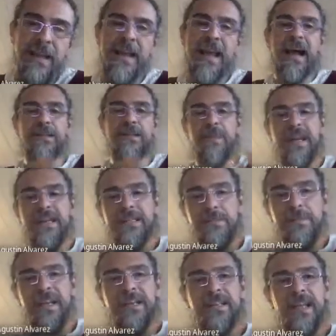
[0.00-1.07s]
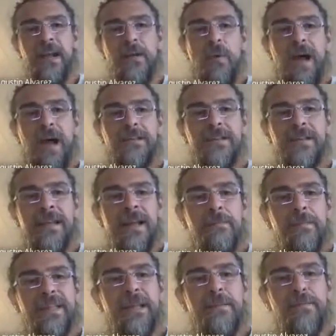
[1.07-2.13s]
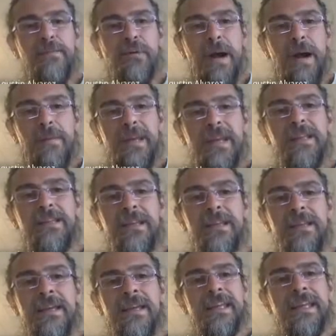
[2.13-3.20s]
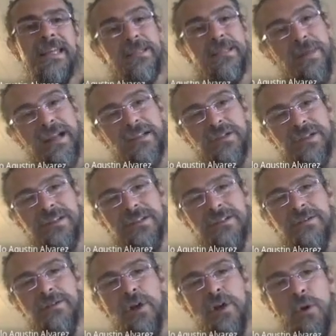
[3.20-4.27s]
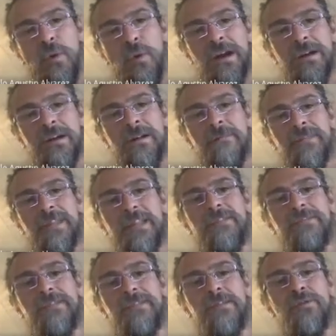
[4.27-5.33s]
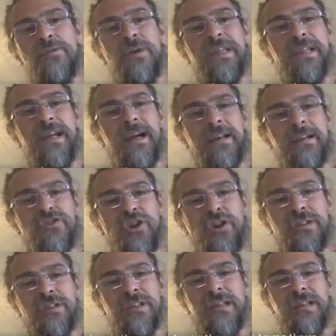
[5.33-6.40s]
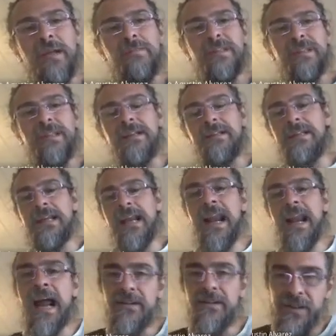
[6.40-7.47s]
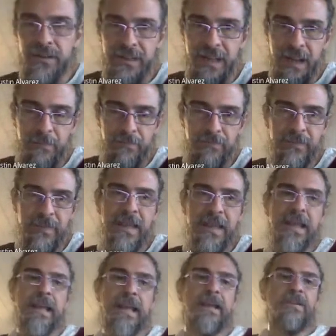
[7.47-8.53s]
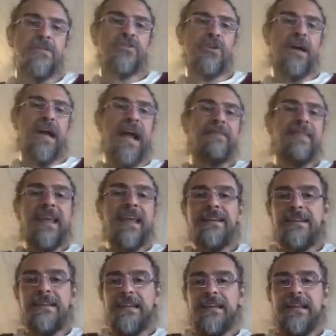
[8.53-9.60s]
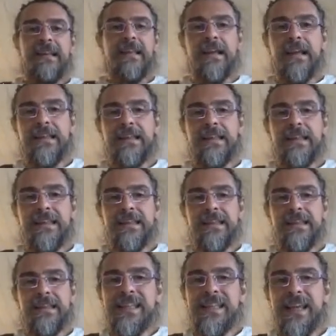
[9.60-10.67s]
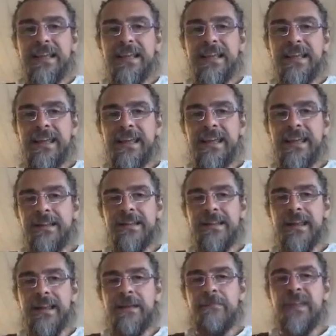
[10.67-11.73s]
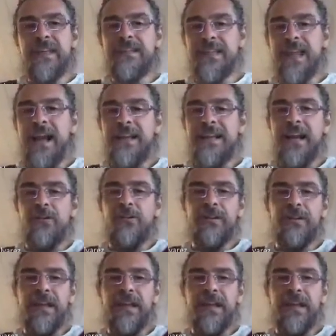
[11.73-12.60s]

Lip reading: as many spins as I want, but the probability is much lower than if I do it a shorter time than in a larger time. So, and then this is the signal or